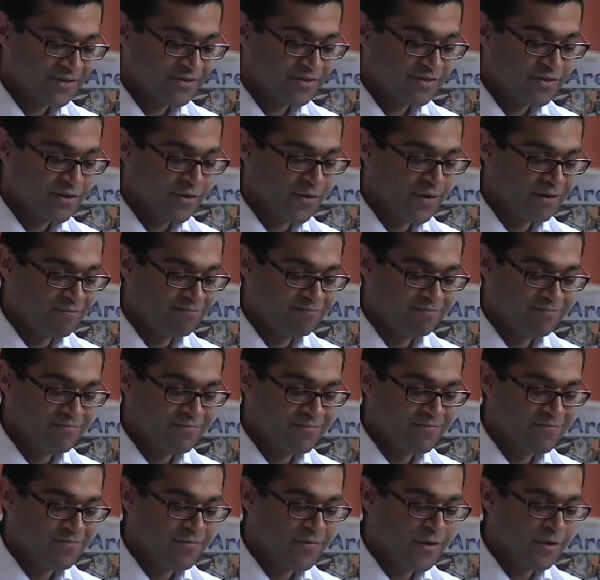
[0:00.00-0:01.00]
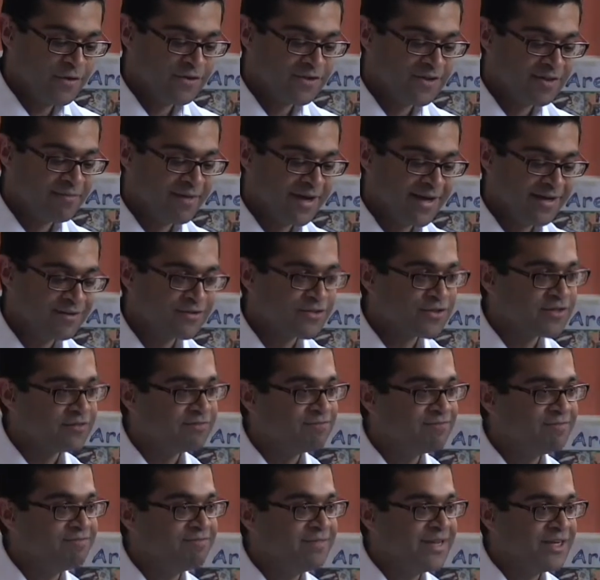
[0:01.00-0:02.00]
So those are the main sort
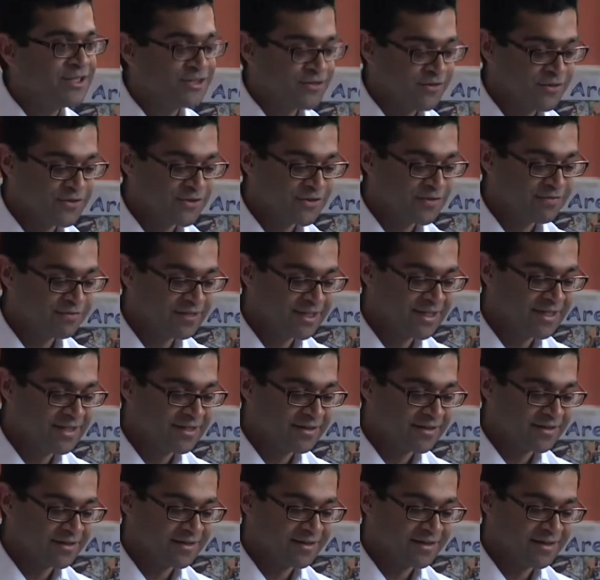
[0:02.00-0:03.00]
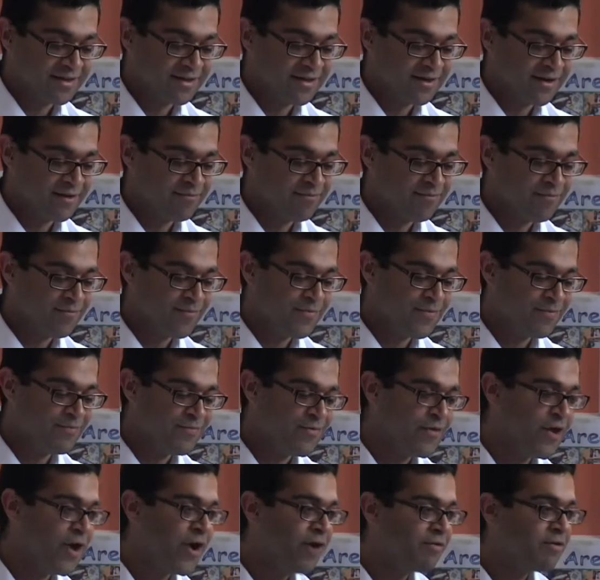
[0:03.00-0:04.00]
of issues legally.
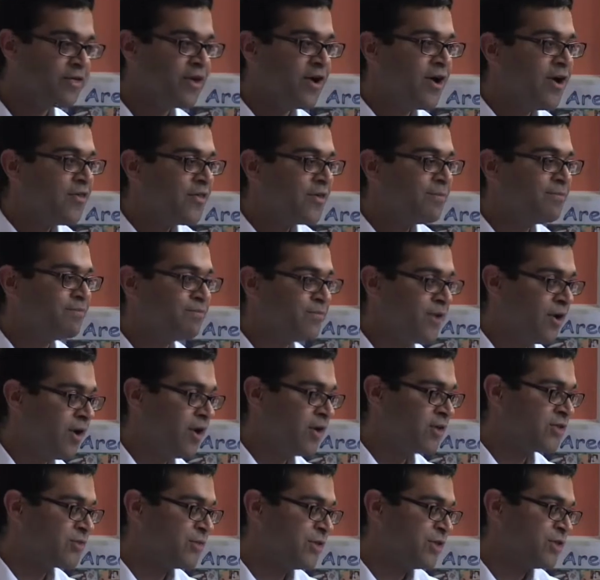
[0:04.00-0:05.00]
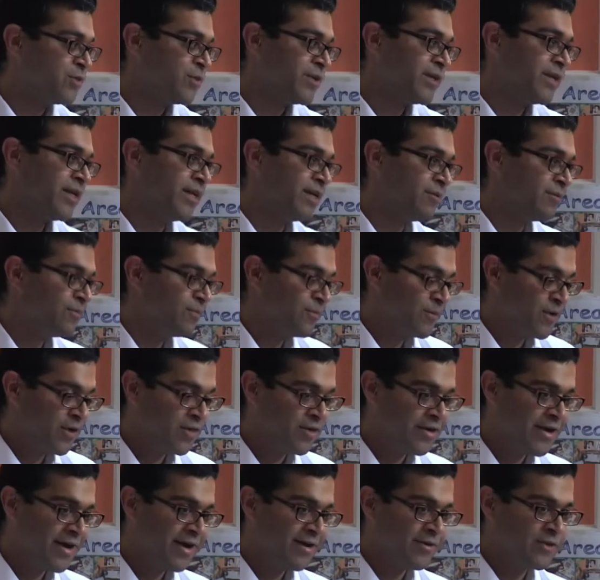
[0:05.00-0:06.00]
Other parts
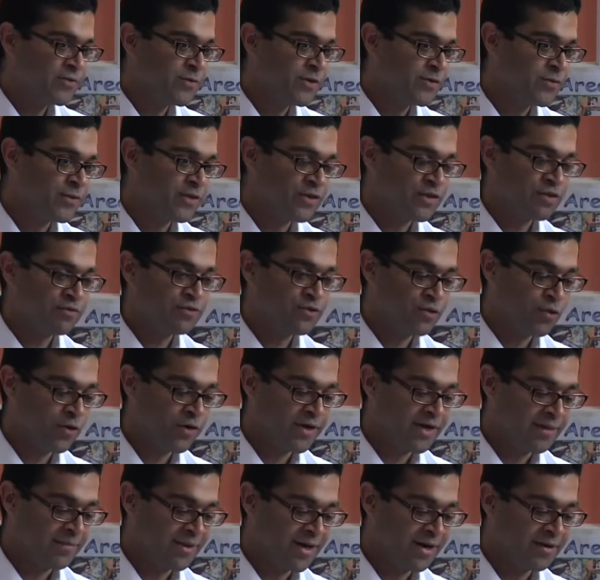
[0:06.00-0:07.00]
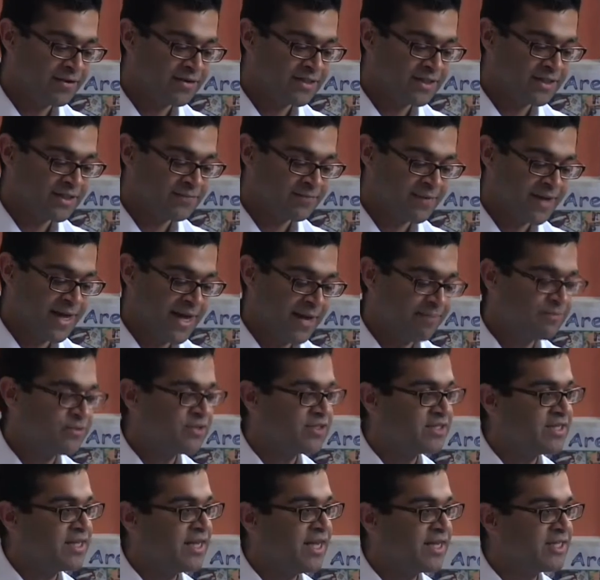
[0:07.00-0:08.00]
other areas we're talking about is
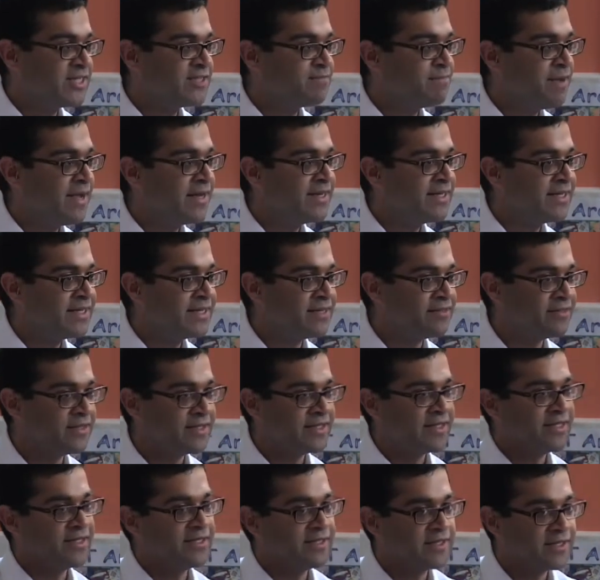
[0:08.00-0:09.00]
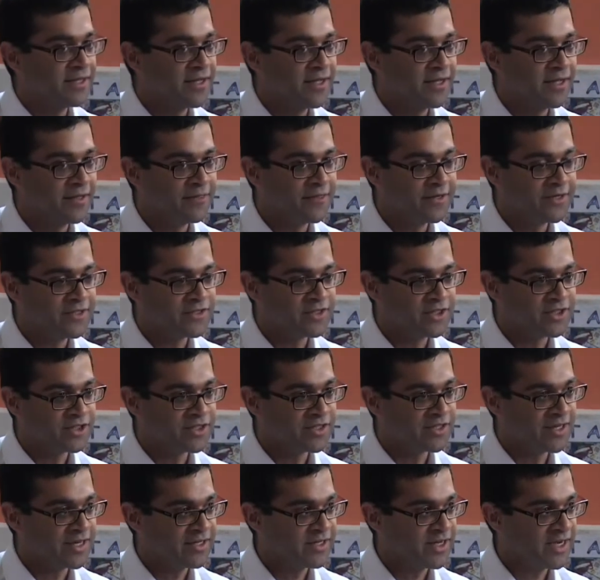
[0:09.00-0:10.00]
perhaps expanding the
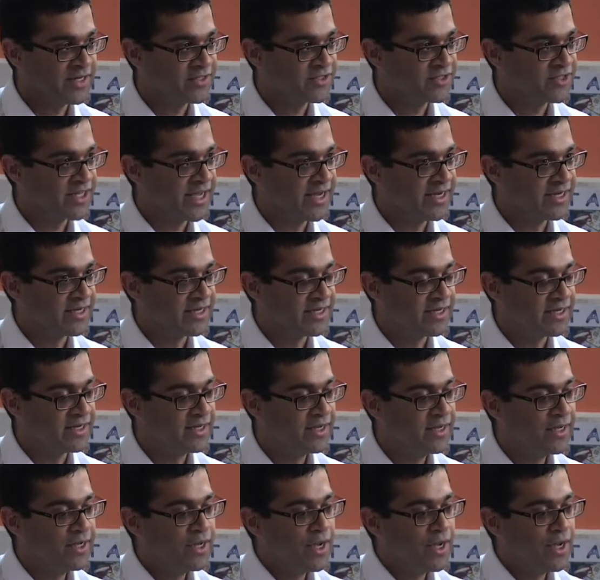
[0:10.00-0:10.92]
decision on Halsgani